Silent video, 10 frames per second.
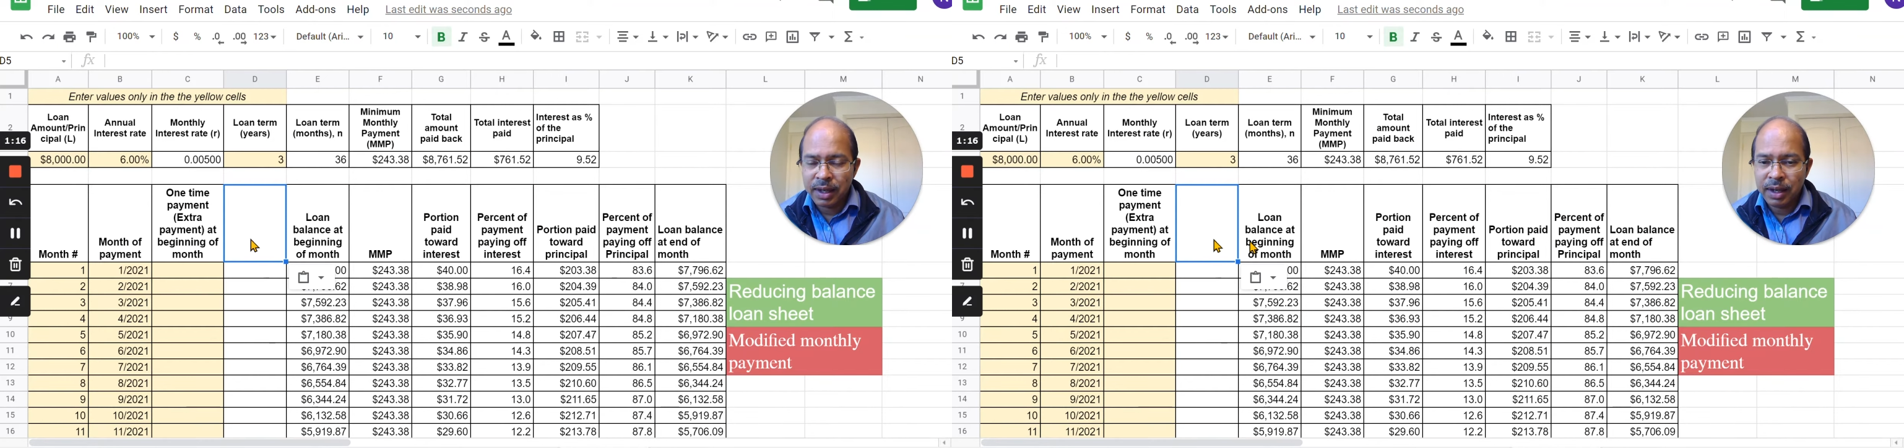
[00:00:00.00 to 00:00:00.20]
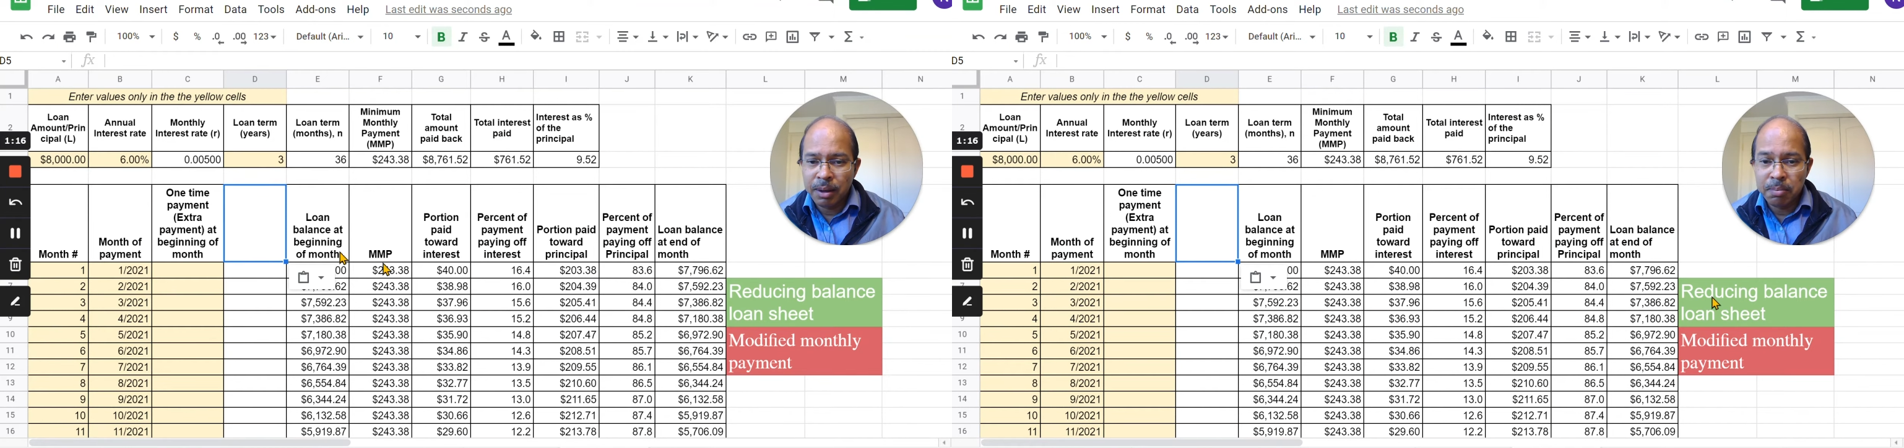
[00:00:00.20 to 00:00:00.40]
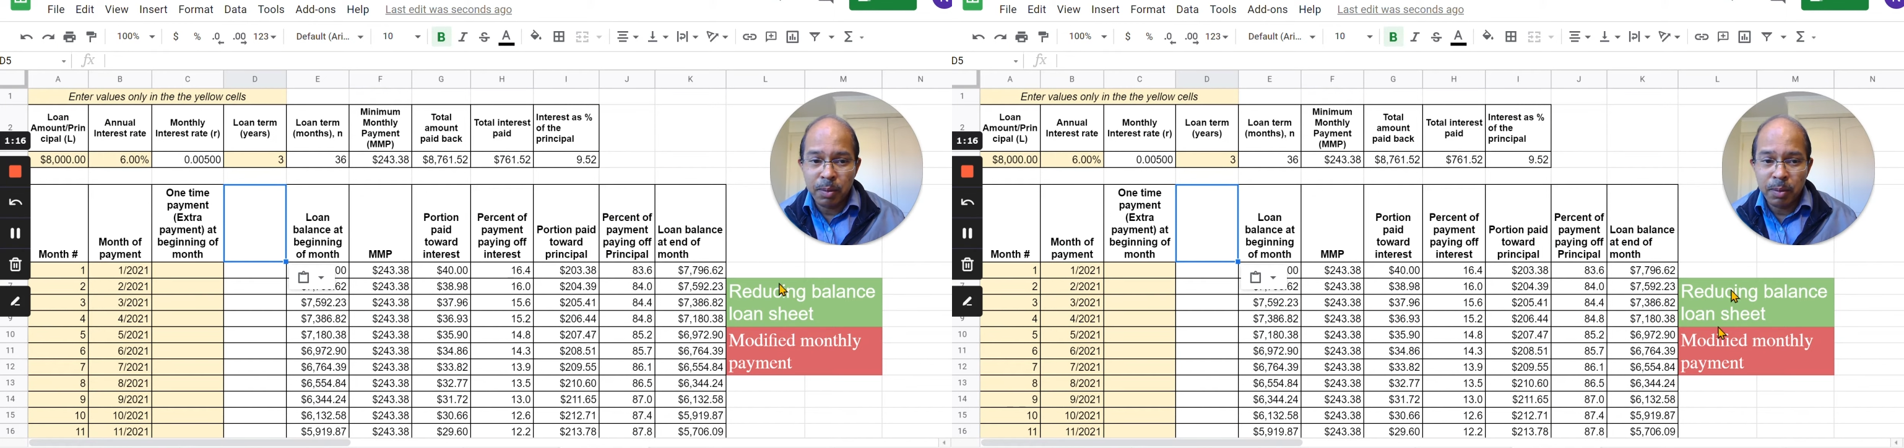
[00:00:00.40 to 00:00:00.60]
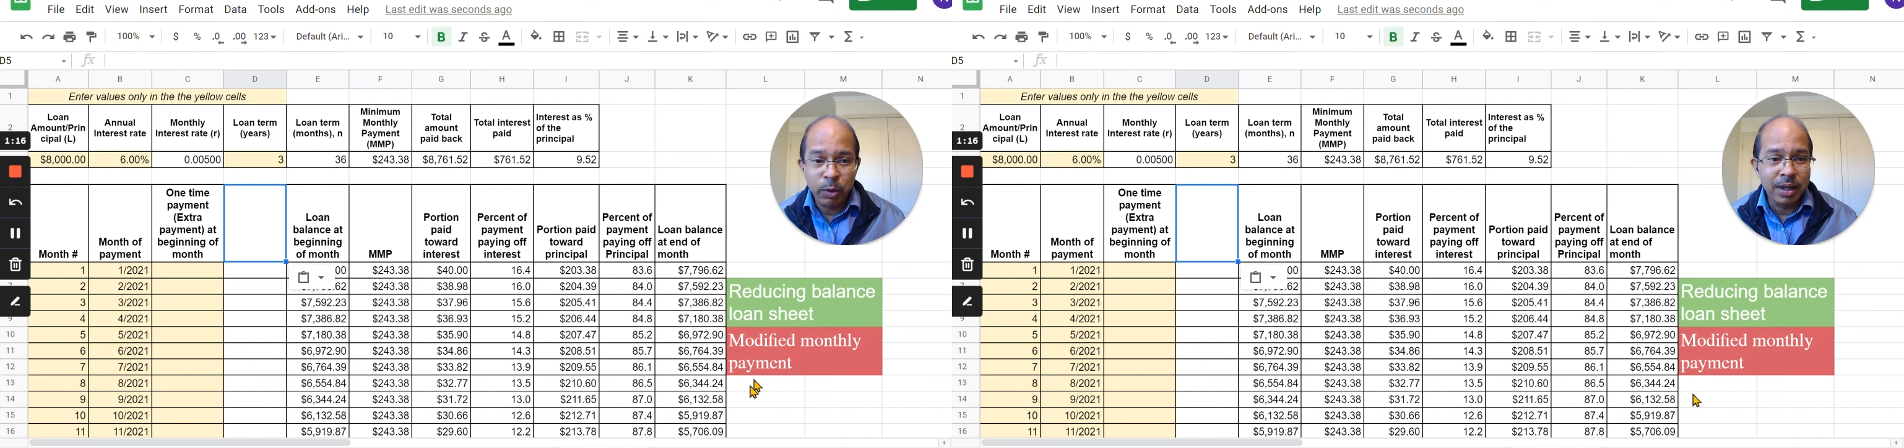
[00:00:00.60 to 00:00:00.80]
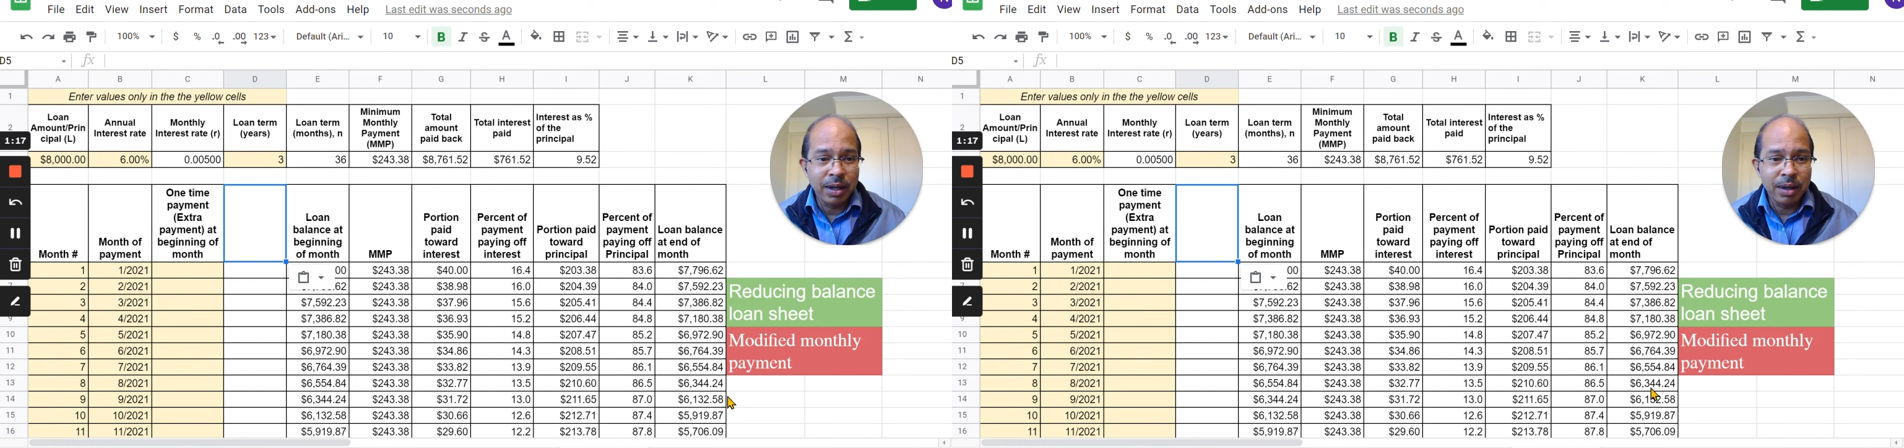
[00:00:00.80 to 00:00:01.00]
with
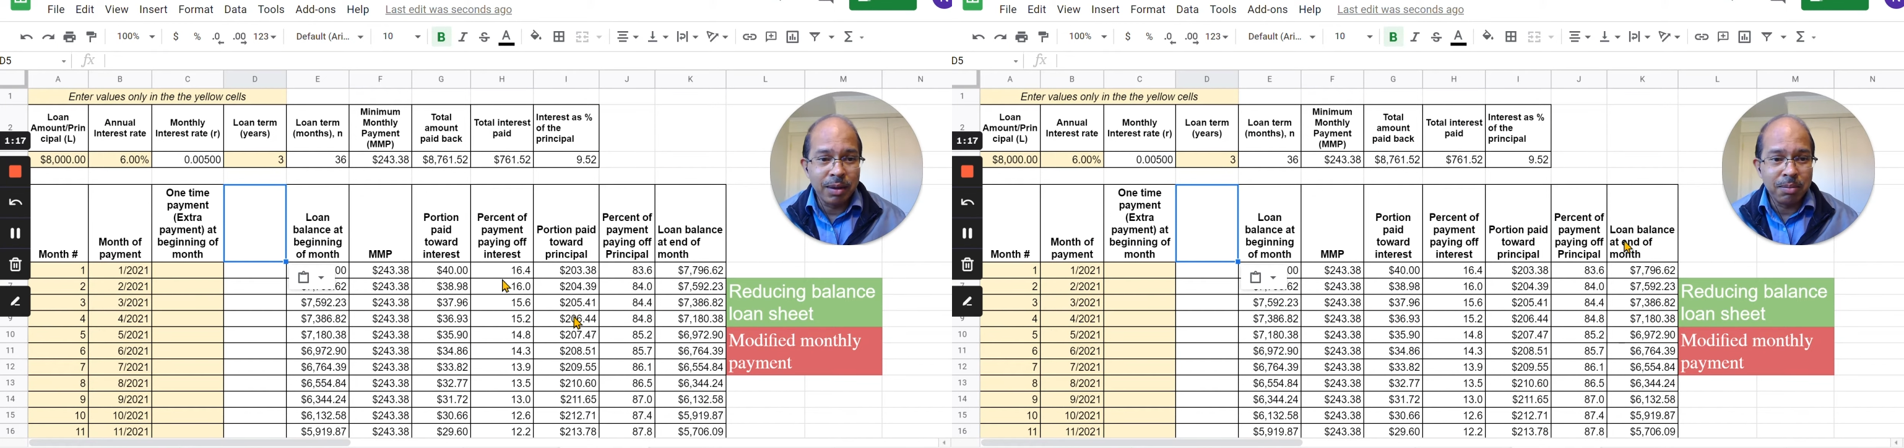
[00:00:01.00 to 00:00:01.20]
the